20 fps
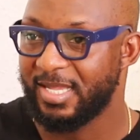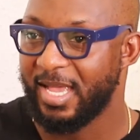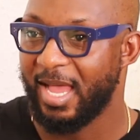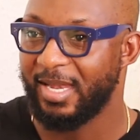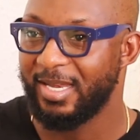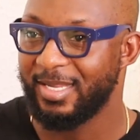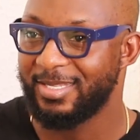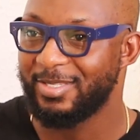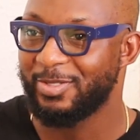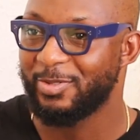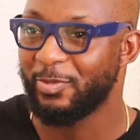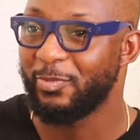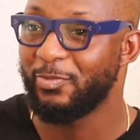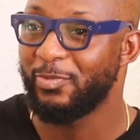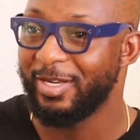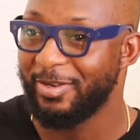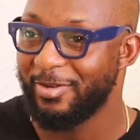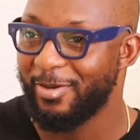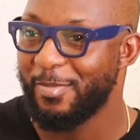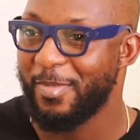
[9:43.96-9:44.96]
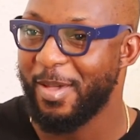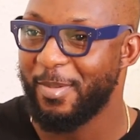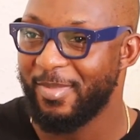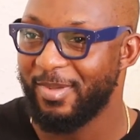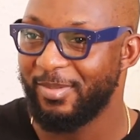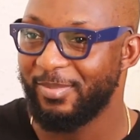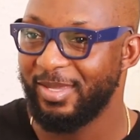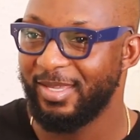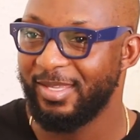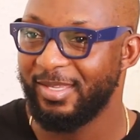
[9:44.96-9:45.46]
Gardens, who really
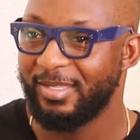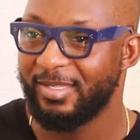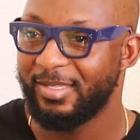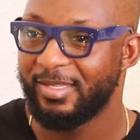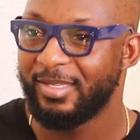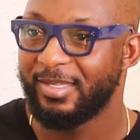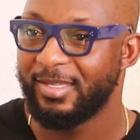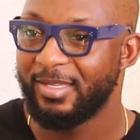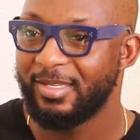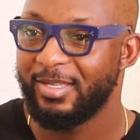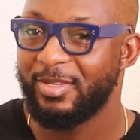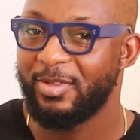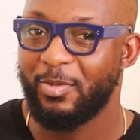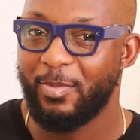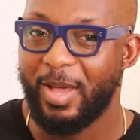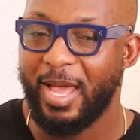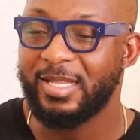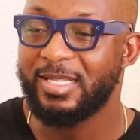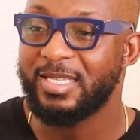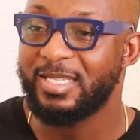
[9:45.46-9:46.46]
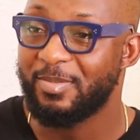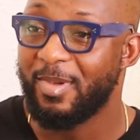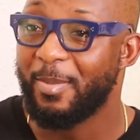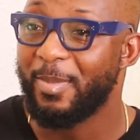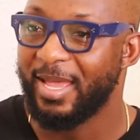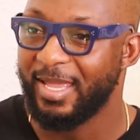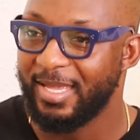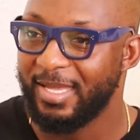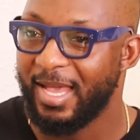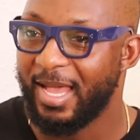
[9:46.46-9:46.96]
remember me. My auntie's
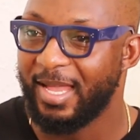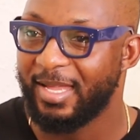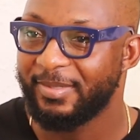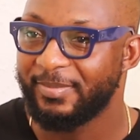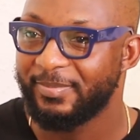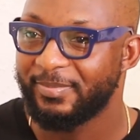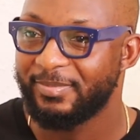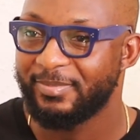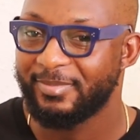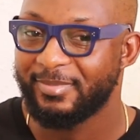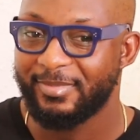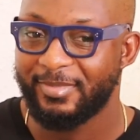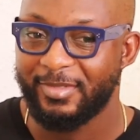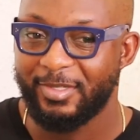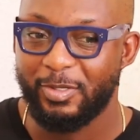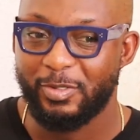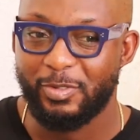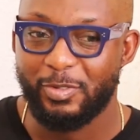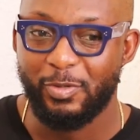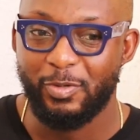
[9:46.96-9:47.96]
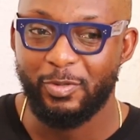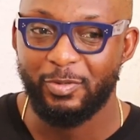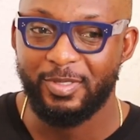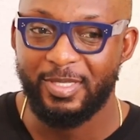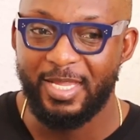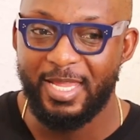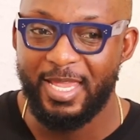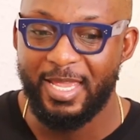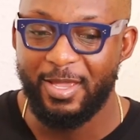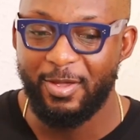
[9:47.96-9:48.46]
Mama Higa. So
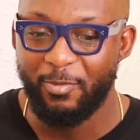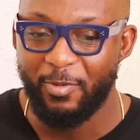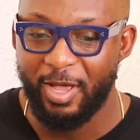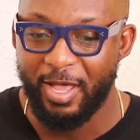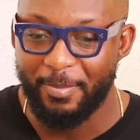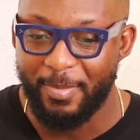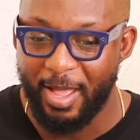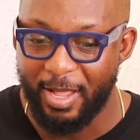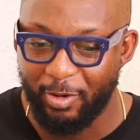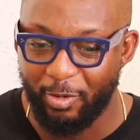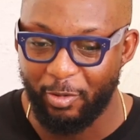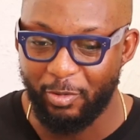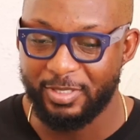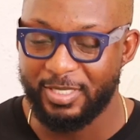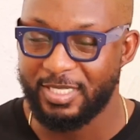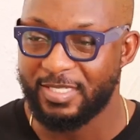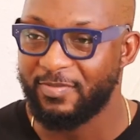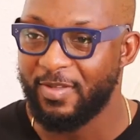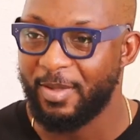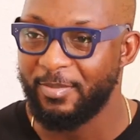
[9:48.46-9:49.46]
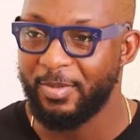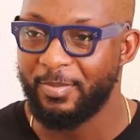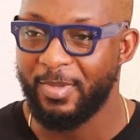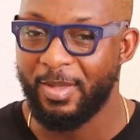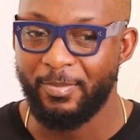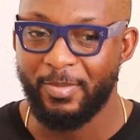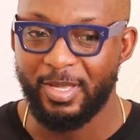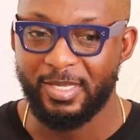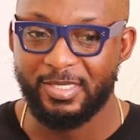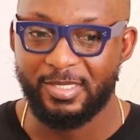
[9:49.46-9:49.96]
they were my closest family
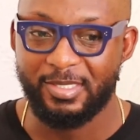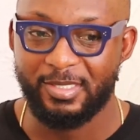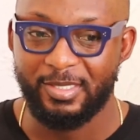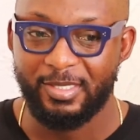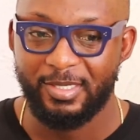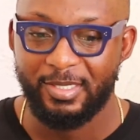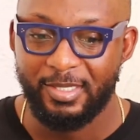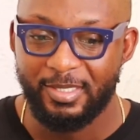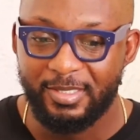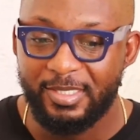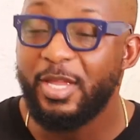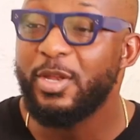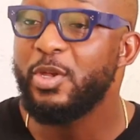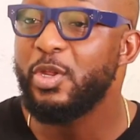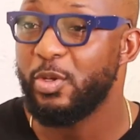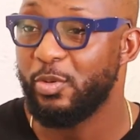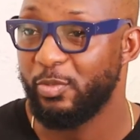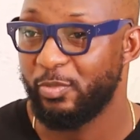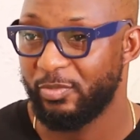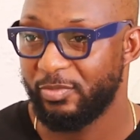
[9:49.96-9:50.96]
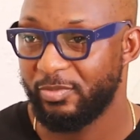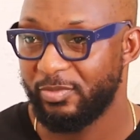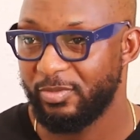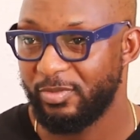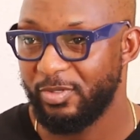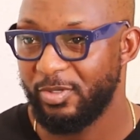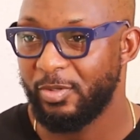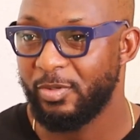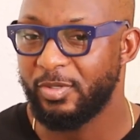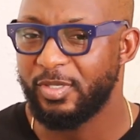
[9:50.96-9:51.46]
members. They knew,
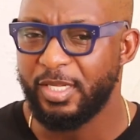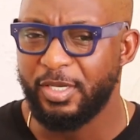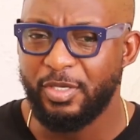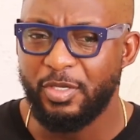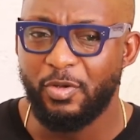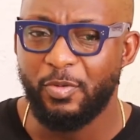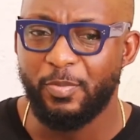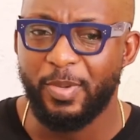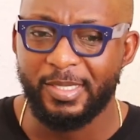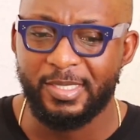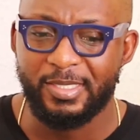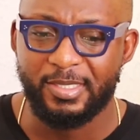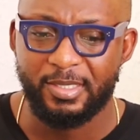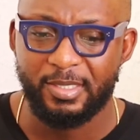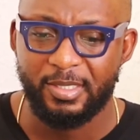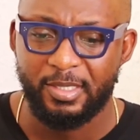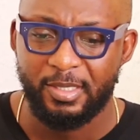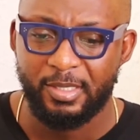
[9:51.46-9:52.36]
but